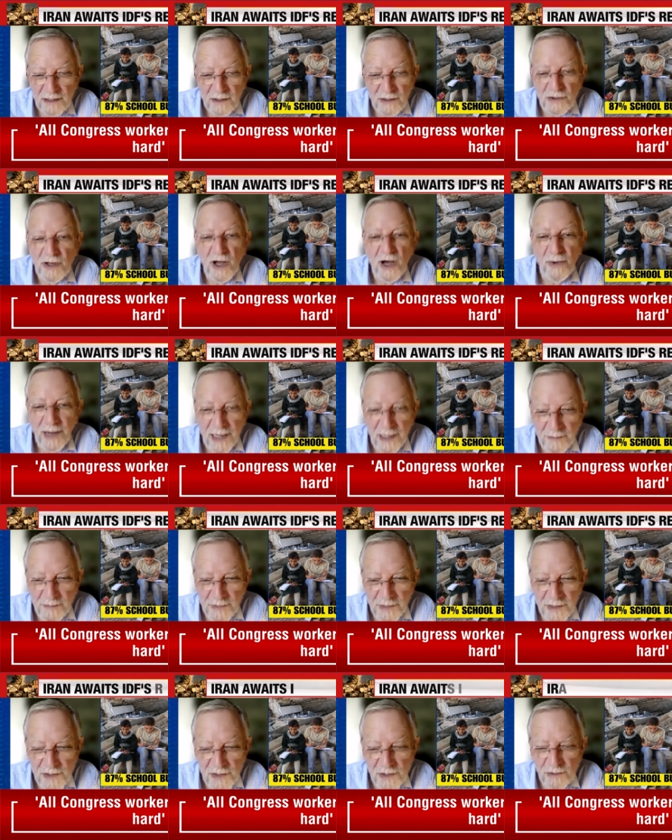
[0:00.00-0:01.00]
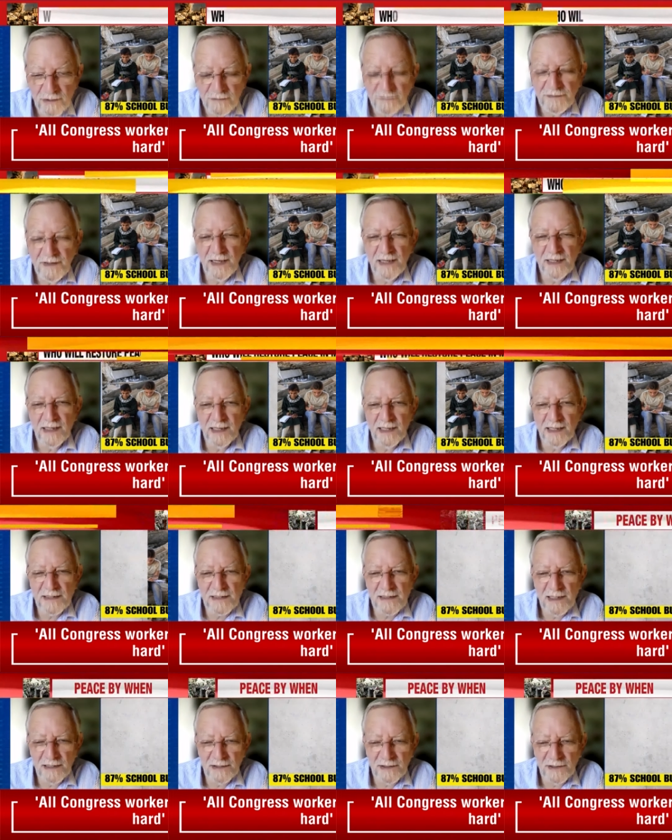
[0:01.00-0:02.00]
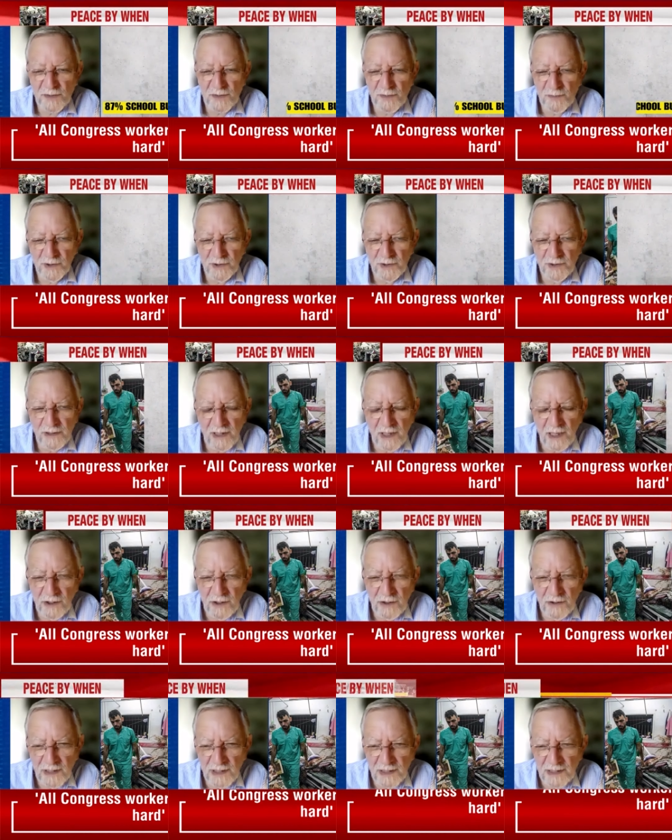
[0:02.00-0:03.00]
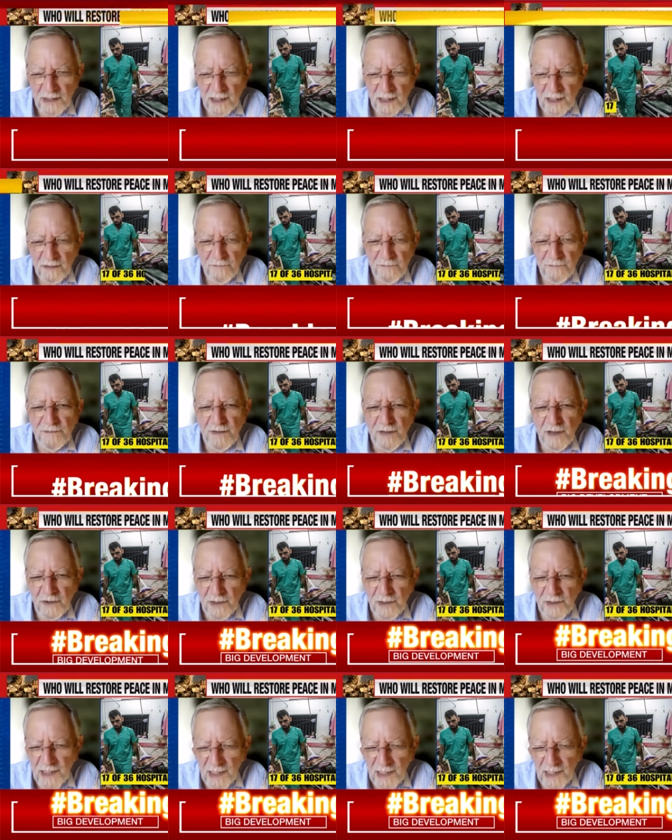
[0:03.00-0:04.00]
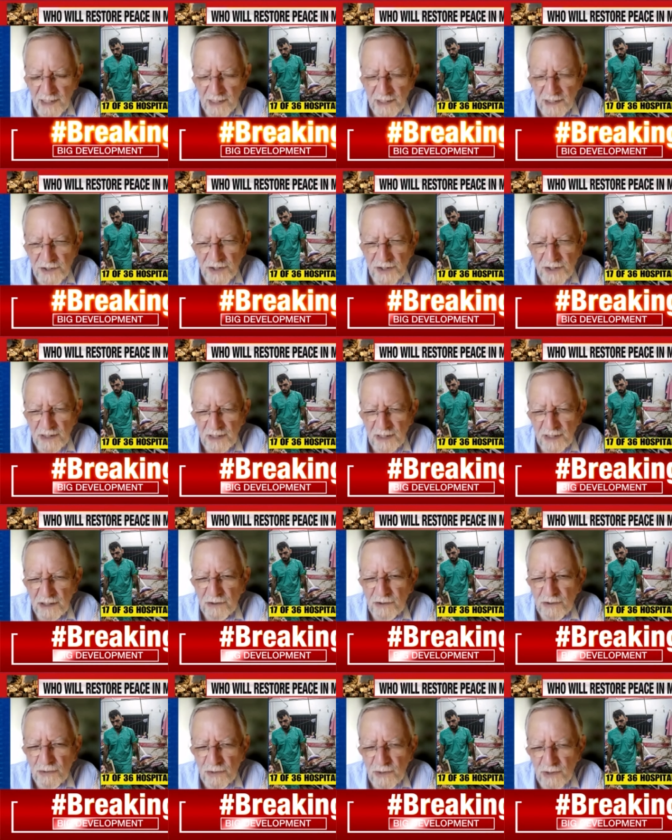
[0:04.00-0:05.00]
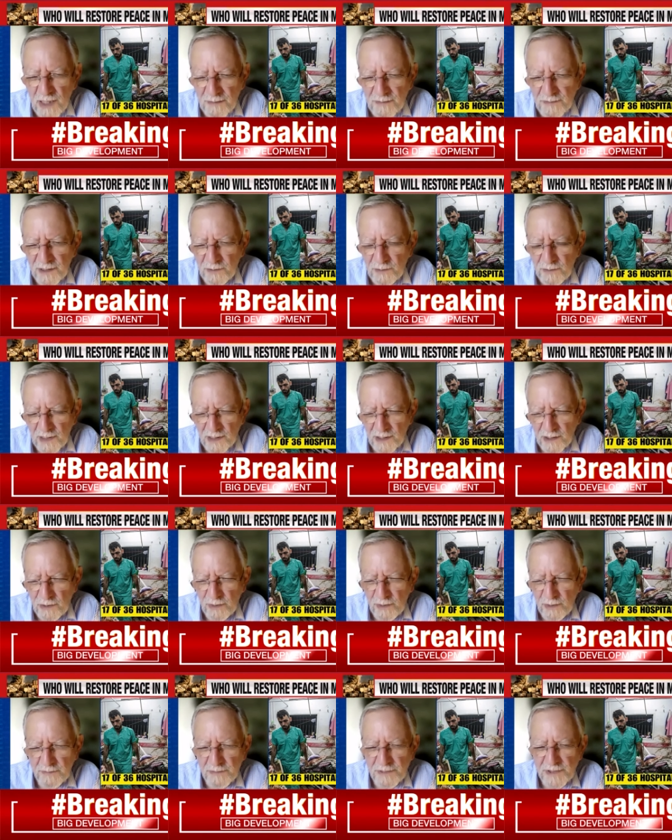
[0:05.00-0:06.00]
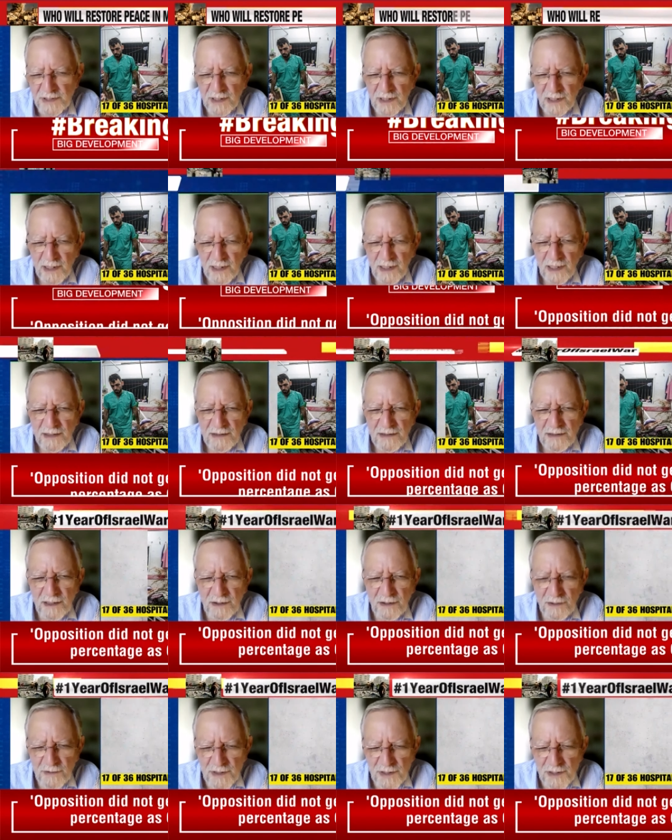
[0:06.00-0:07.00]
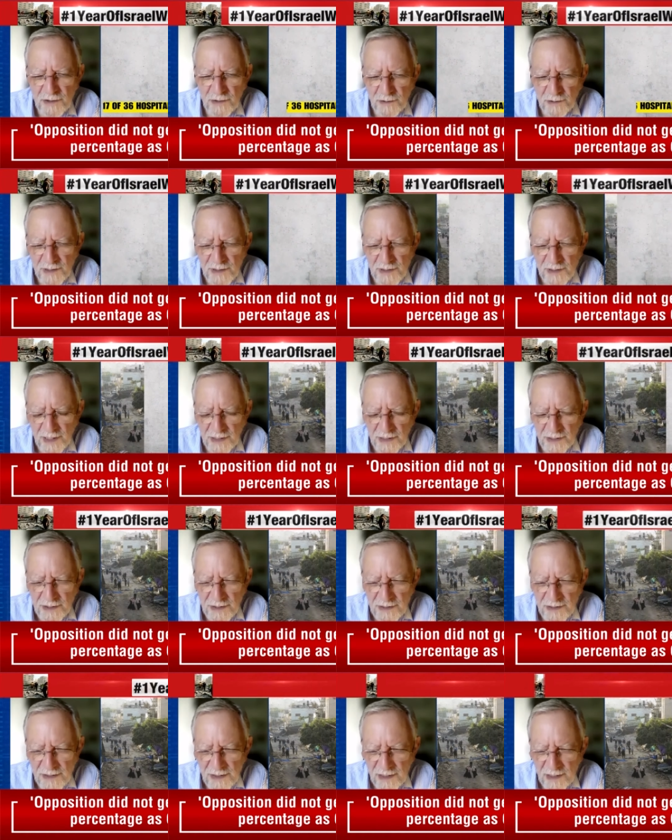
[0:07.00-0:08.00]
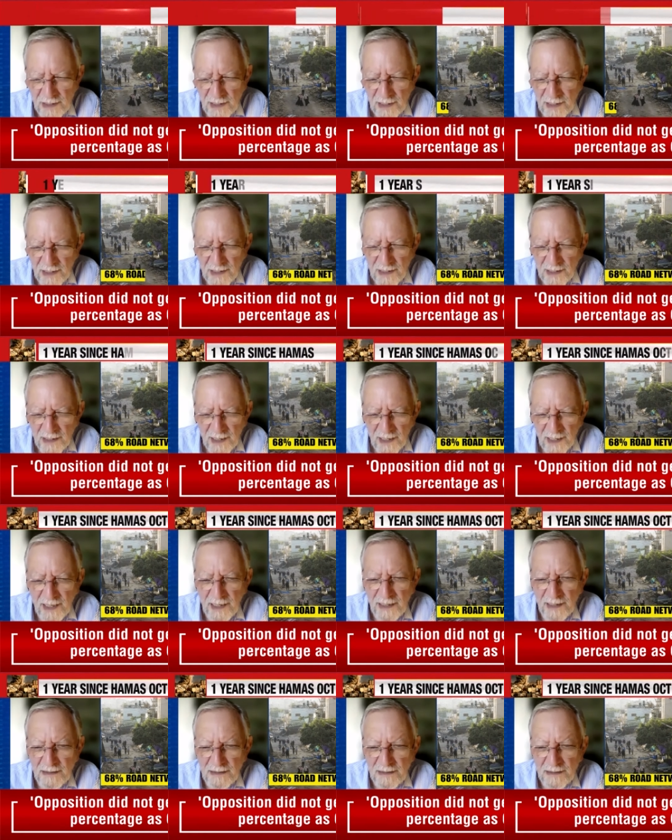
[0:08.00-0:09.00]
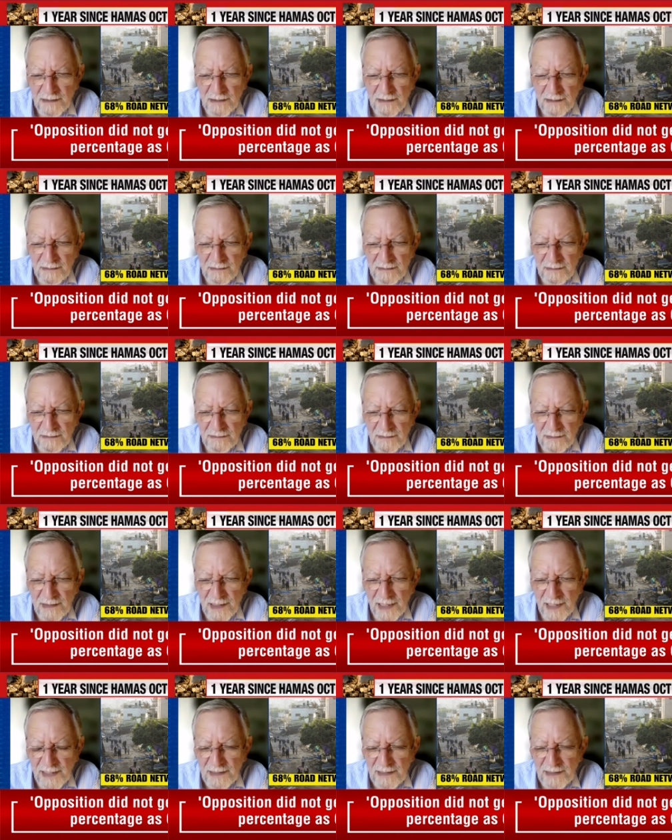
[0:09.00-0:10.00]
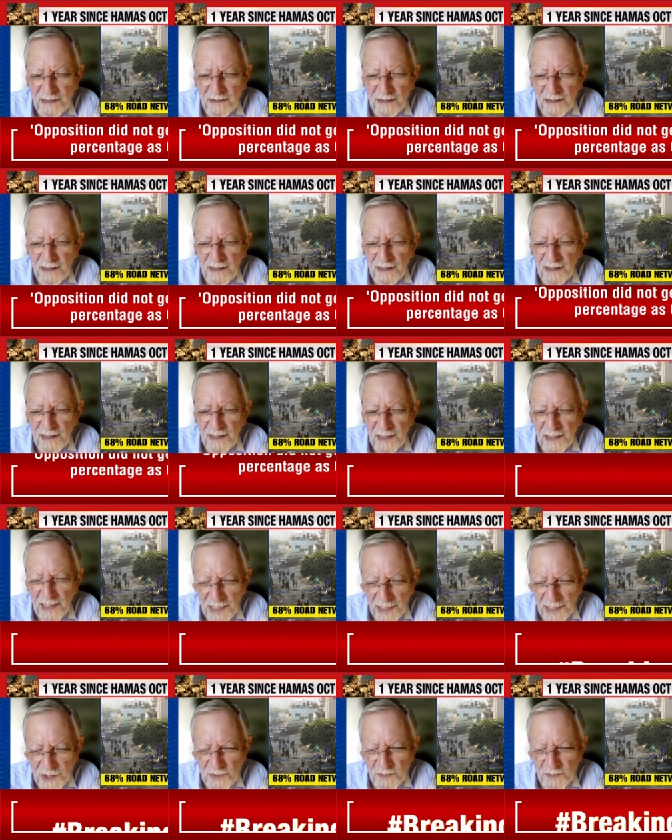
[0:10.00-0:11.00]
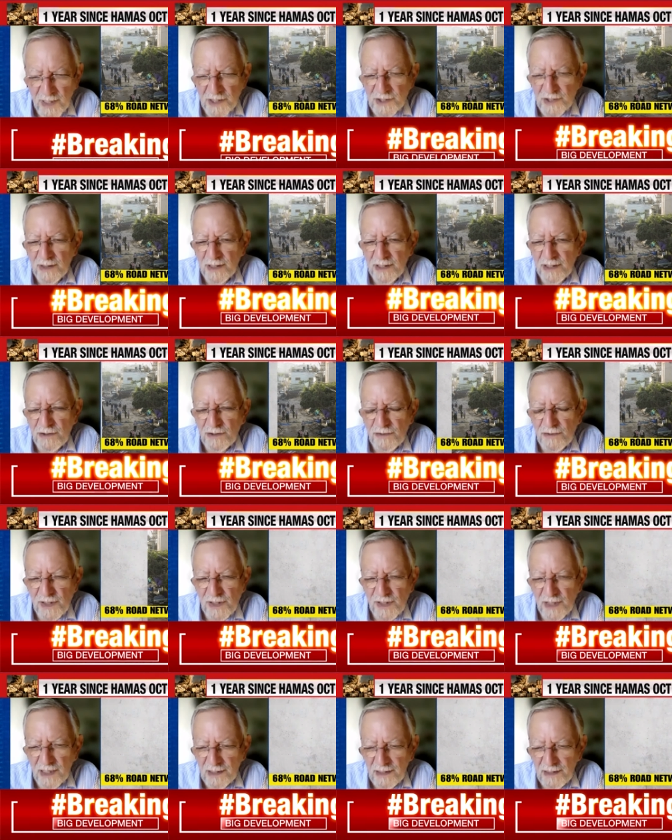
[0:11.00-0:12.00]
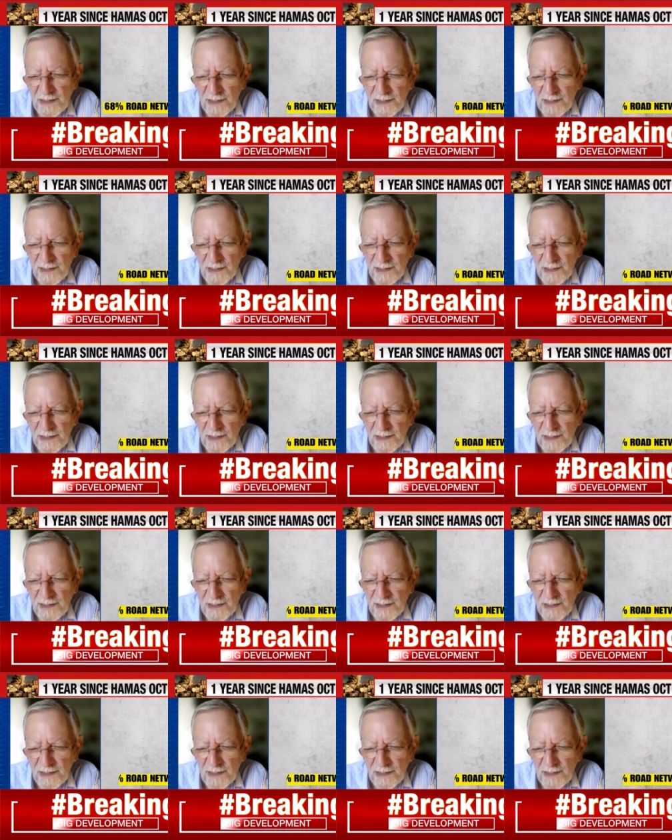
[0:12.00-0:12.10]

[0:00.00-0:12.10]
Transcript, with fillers: no armies who are fighting us at this point. There are mm-hmm. only very large, incredibly well equipped terrorist organizations. And uh, they, in large measure, are using